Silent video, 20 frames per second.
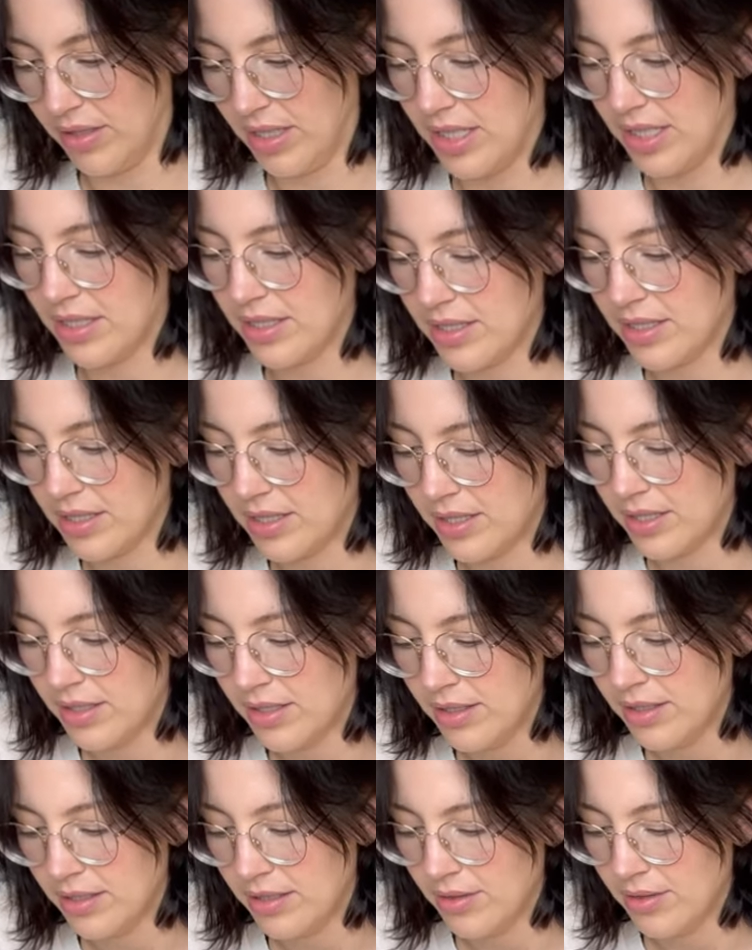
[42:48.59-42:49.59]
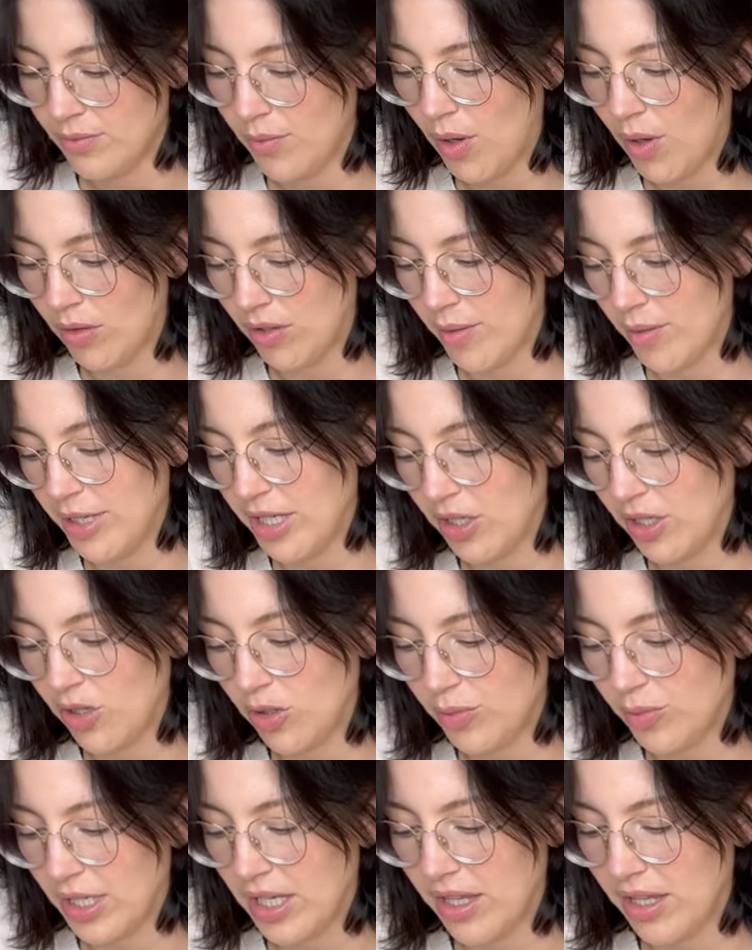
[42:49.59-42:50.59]
It's, well, I mean, it could
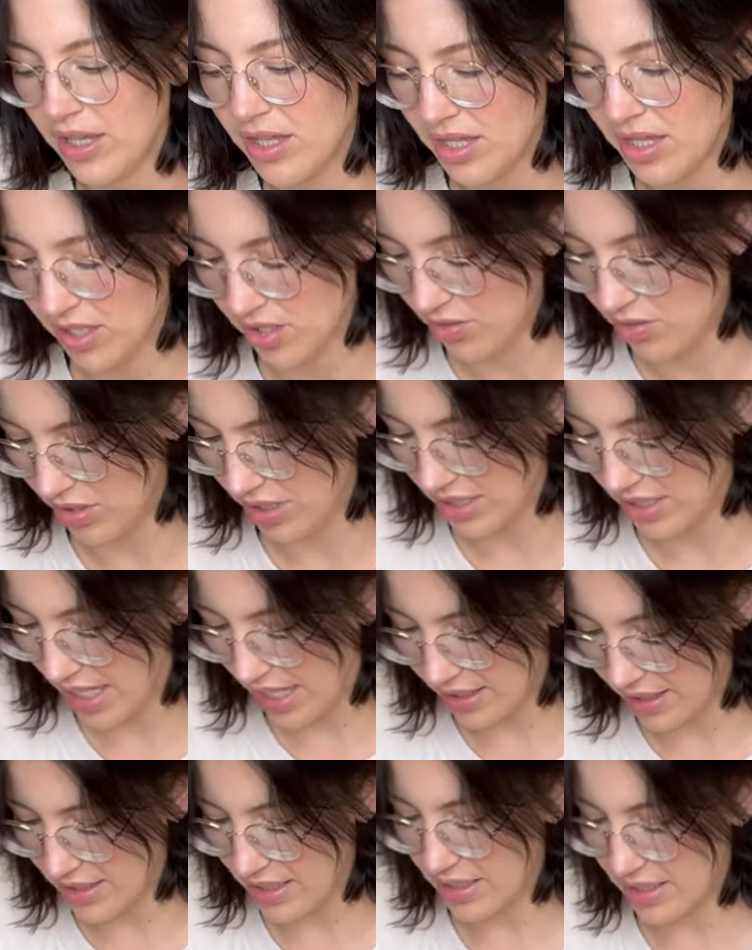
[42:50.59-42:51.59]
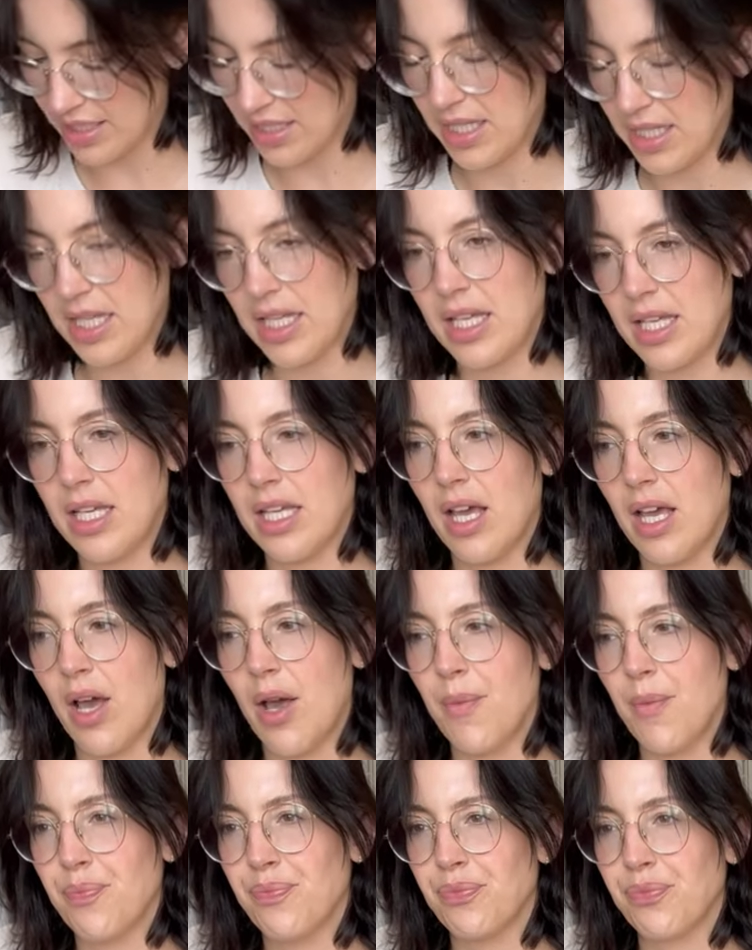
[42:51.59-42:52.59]
be. I think they're unisex. It's the
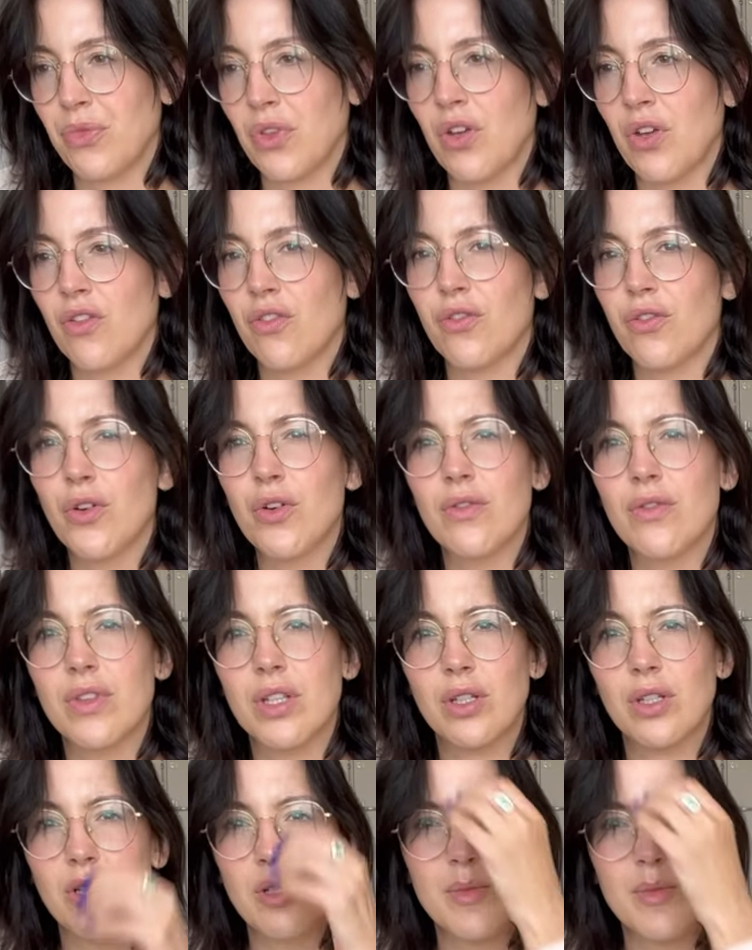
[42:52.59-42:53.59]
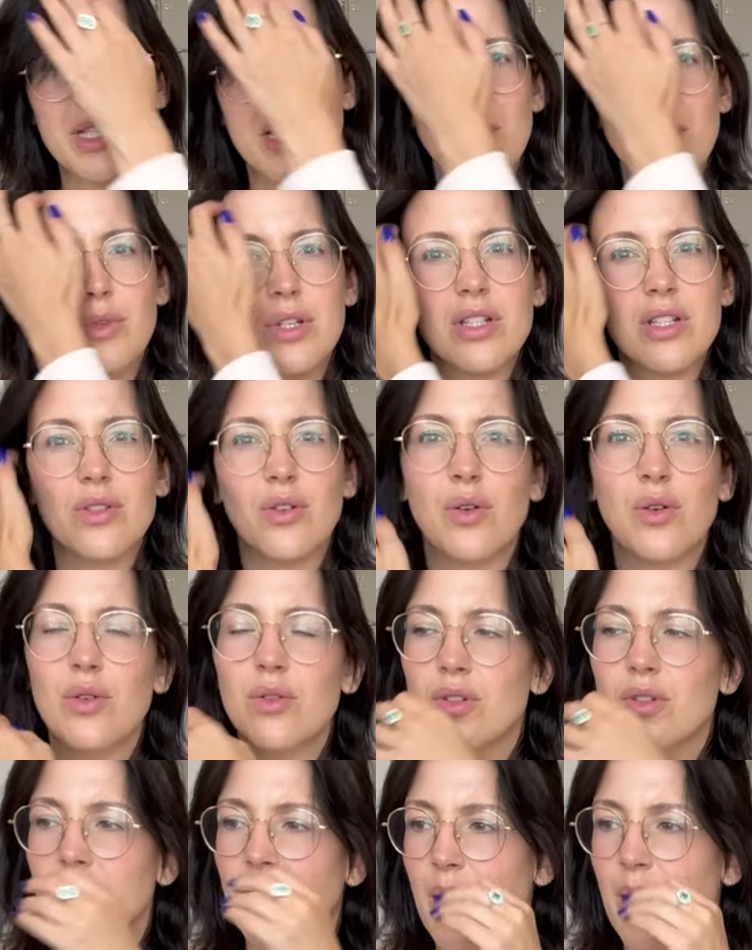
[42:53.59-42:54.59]
Fruit of the Loom, is that what it's called,
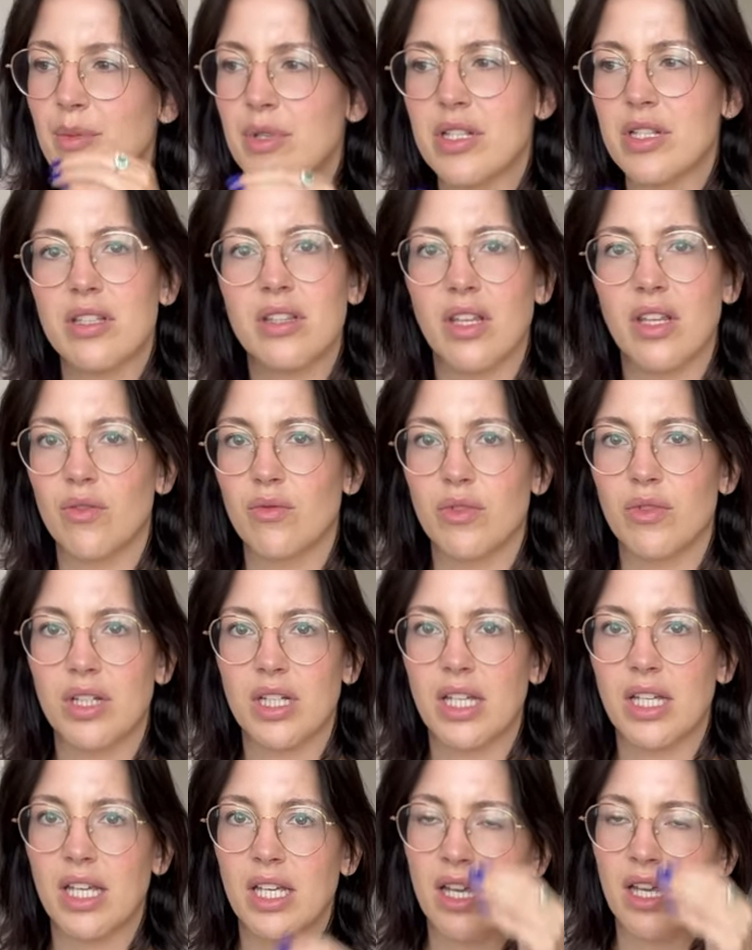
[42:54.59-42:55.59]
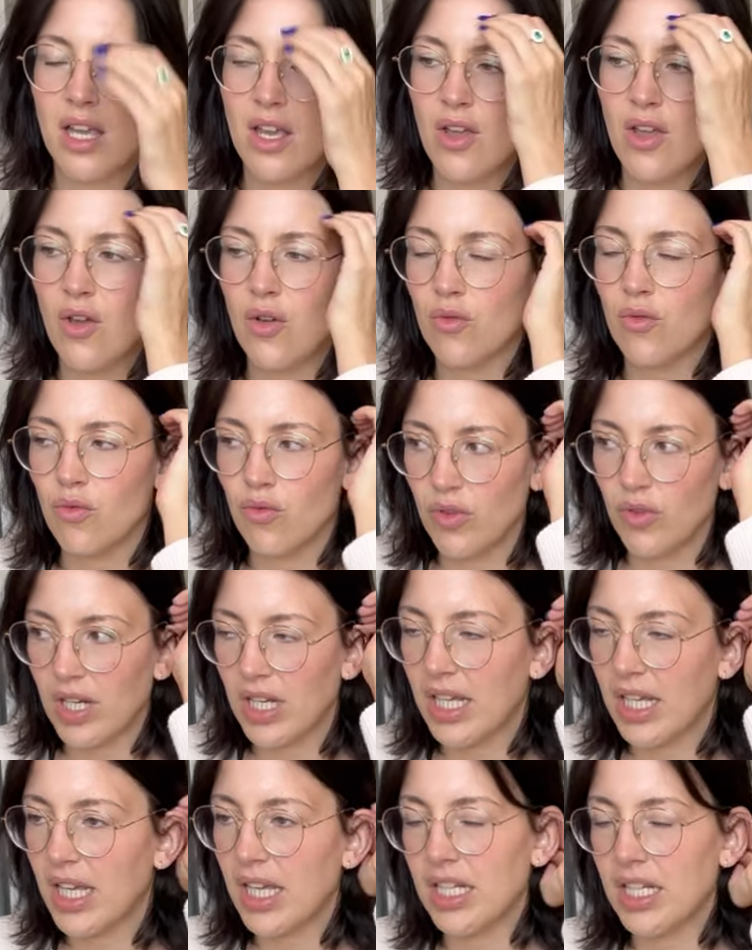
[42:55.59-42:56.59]
on Amazon? They're really,
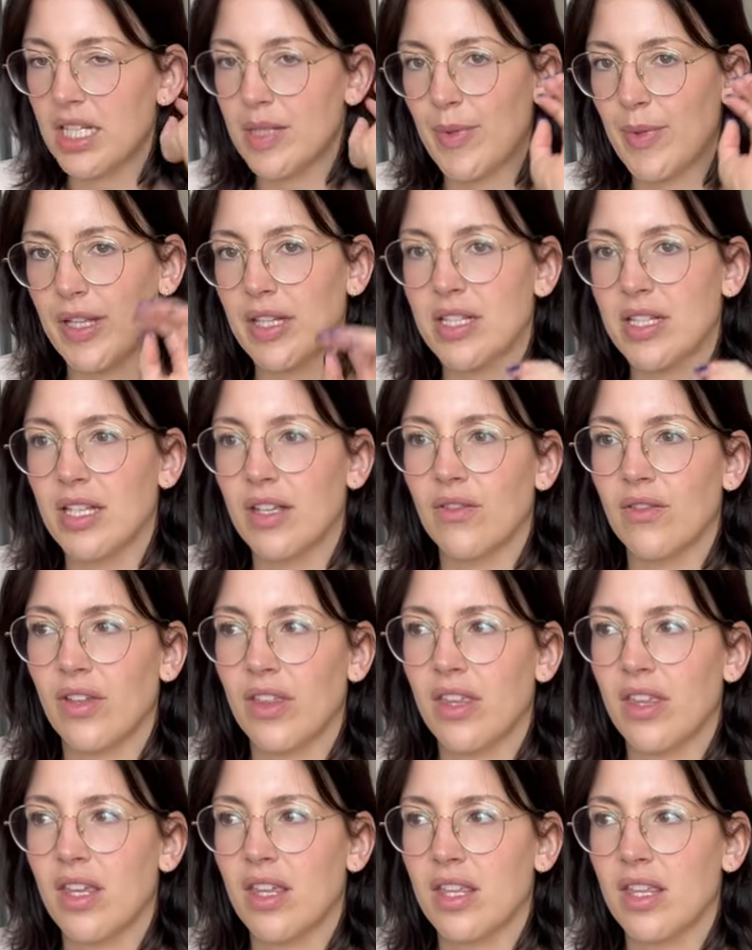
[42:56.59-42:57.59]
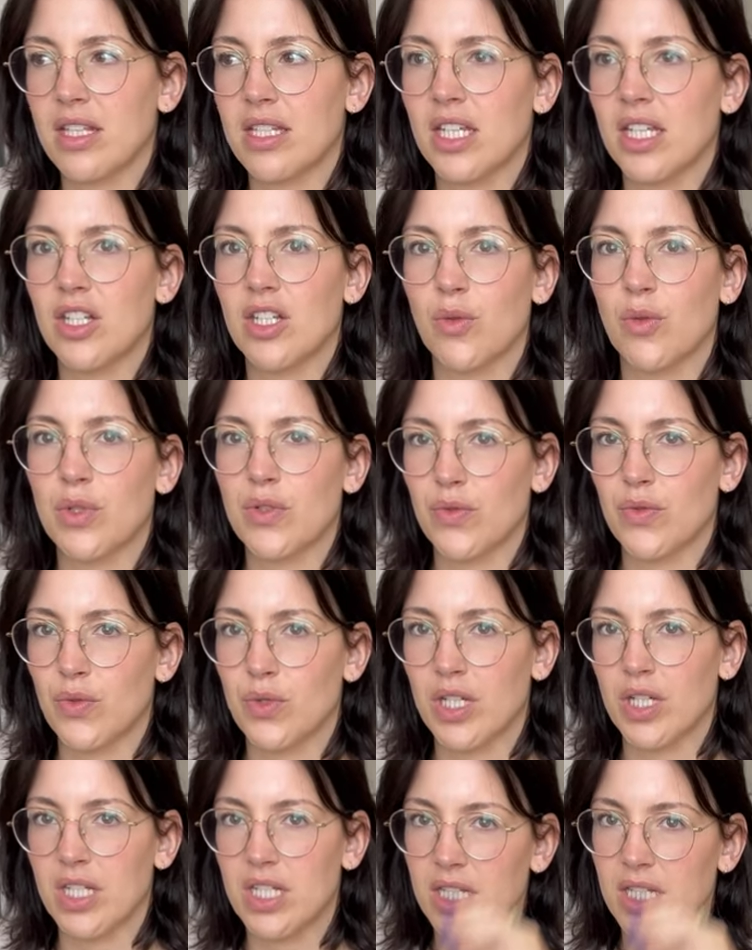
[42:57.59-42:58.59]
really inexpensive. I think this t-shirt was
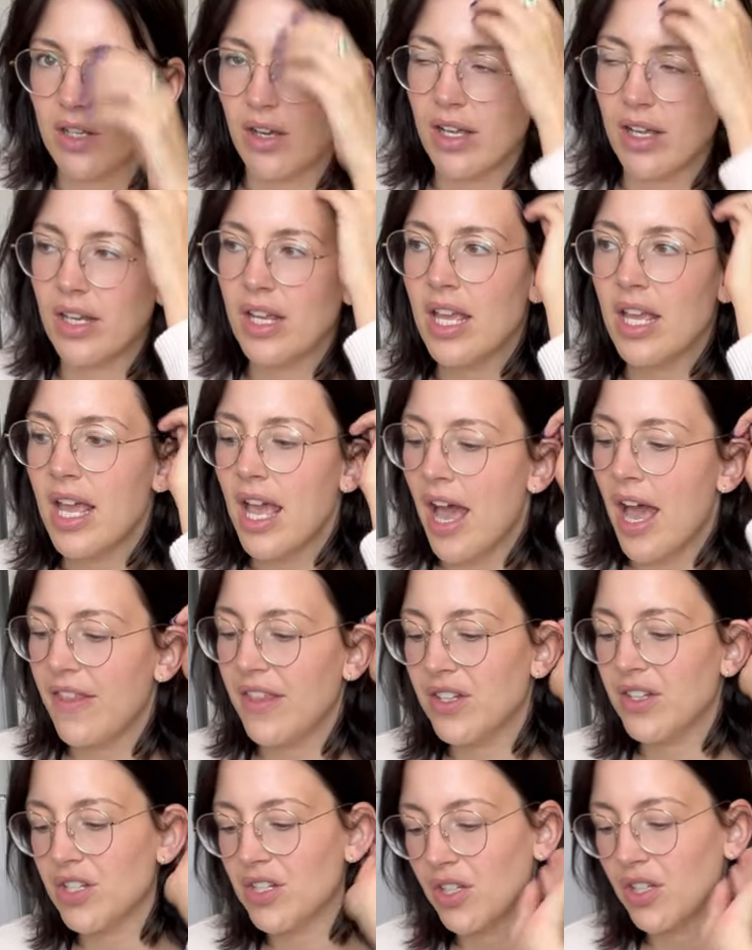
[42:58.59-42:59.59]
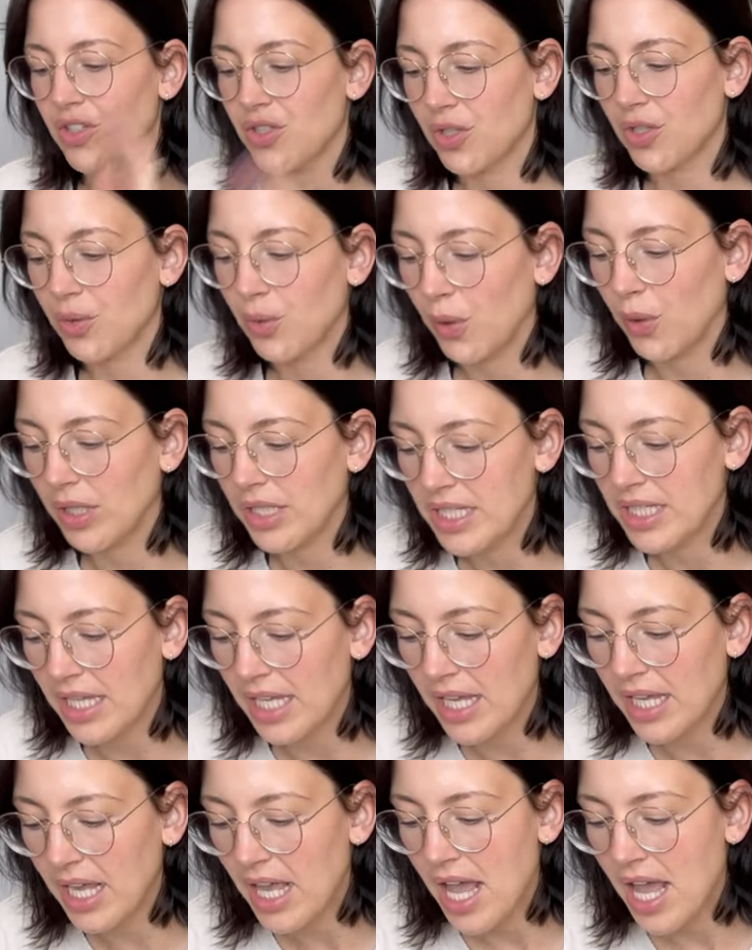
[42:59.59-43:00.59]
$4.99 and they're just such good
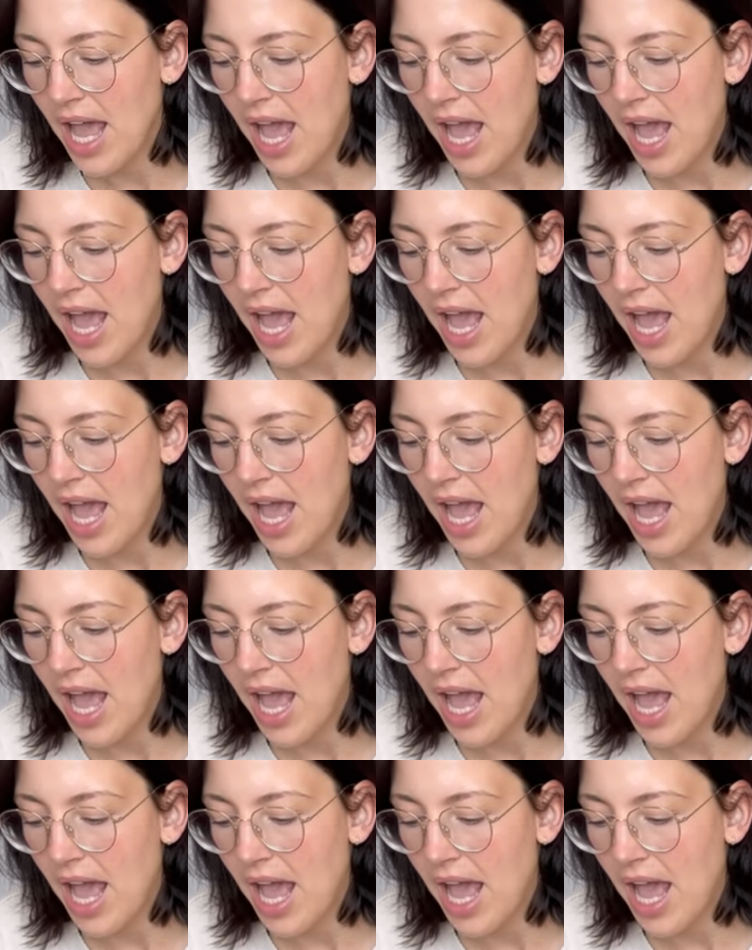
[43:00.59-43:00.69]
quality.